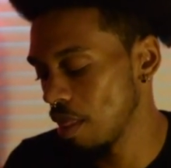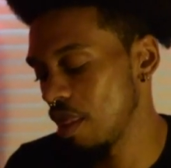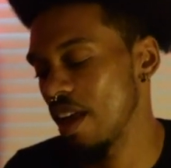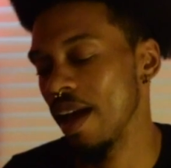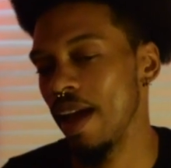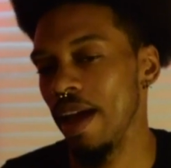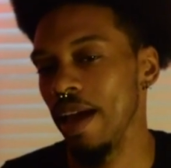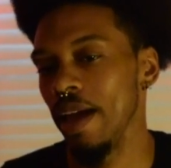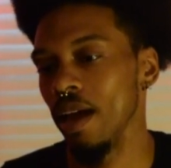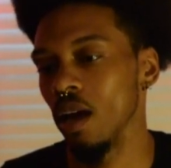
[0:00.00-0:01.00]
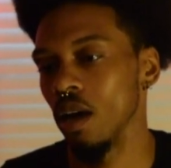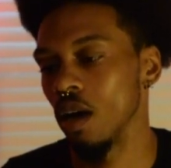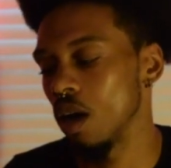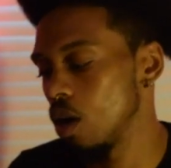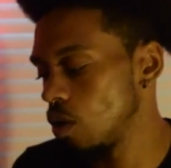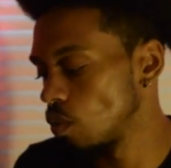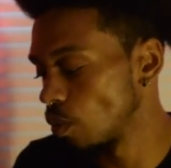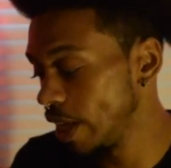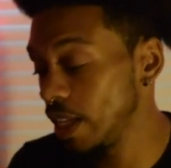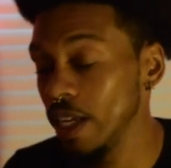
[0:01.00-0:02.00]
They
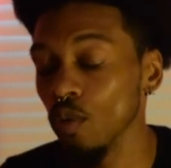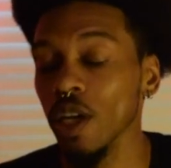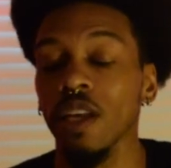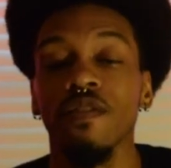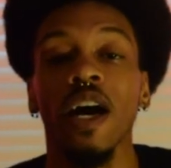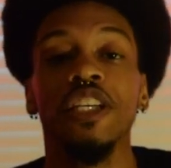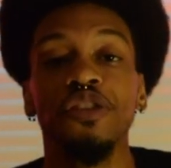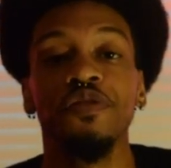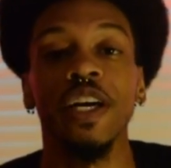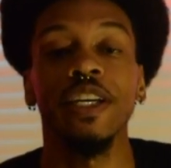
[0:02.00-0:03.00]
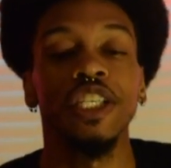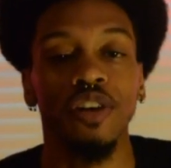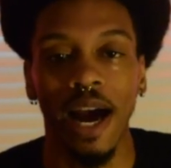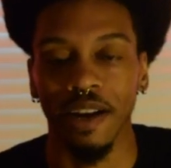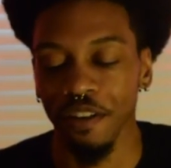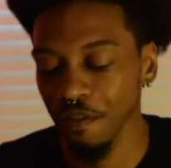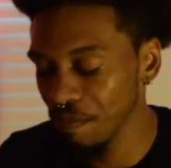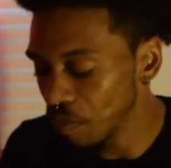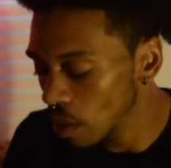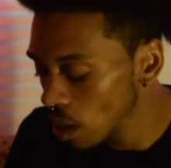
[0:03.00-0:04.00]
really, really find you very attractive.
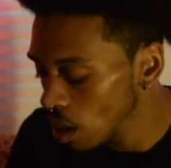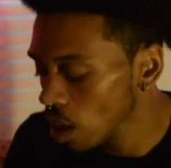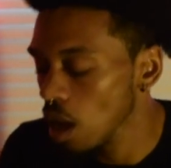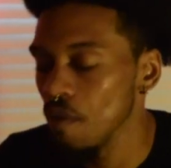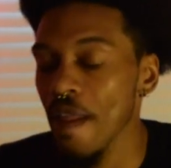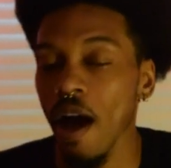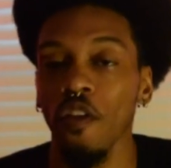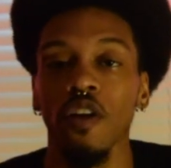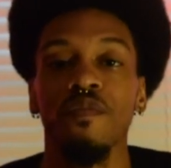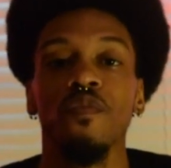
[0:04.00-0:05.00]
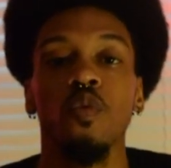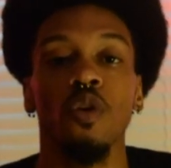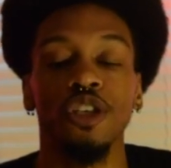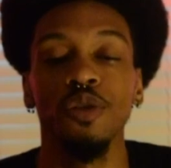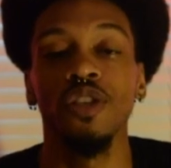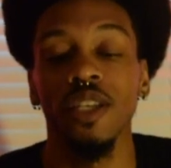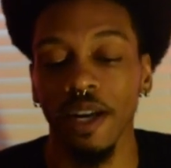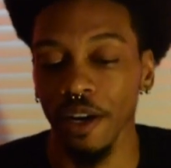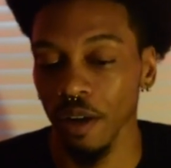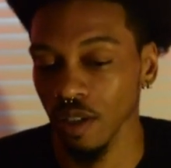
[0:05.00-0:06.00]
Now, there were 2
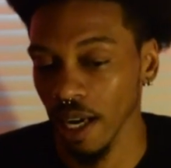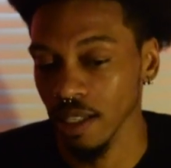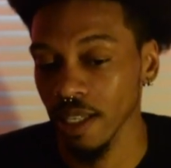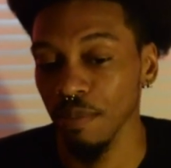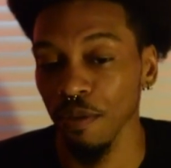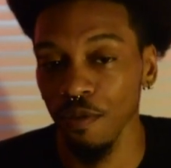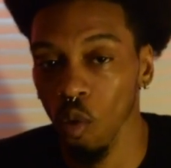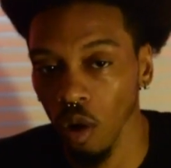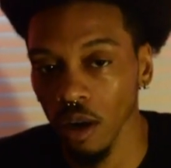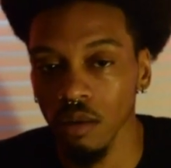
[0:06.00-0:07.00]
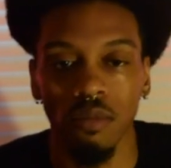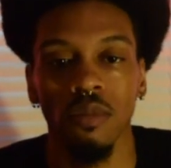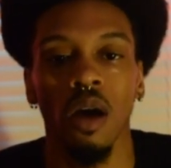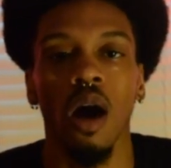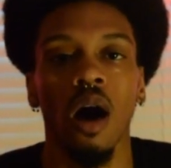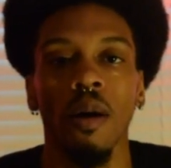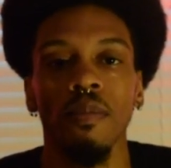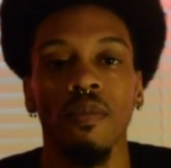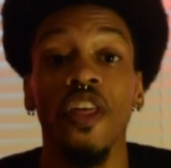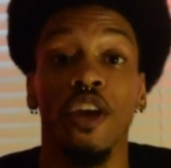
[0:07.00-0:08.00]
scenarios I had said before.
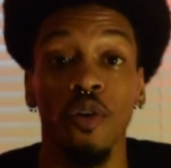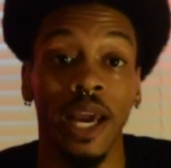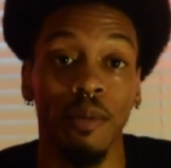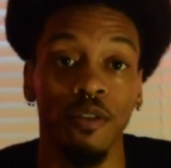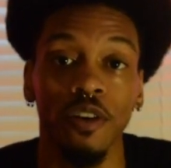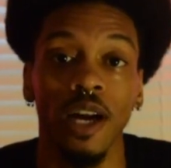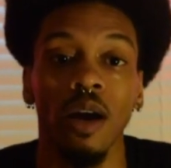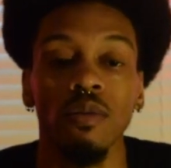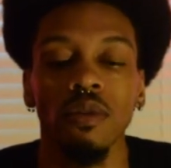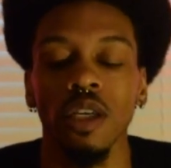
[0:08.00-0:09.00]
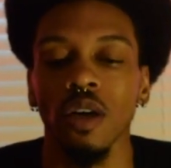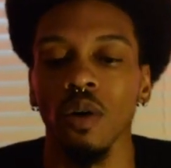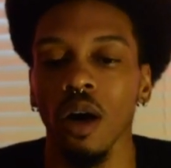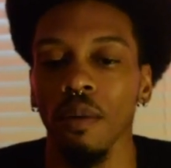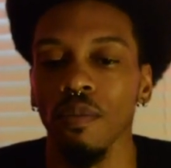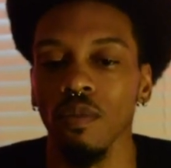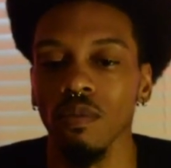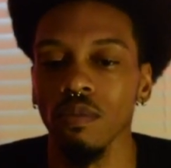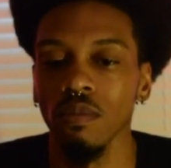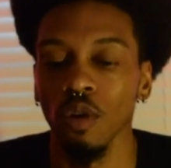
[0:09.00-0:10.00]
Thank you, camera, for not,
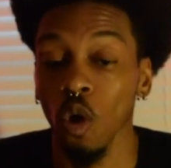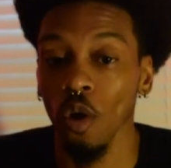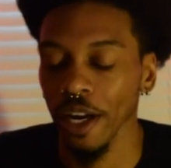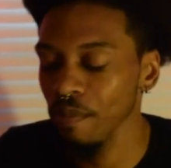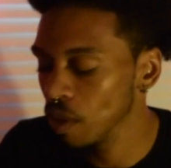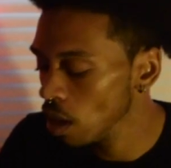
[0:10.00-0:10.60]
recording.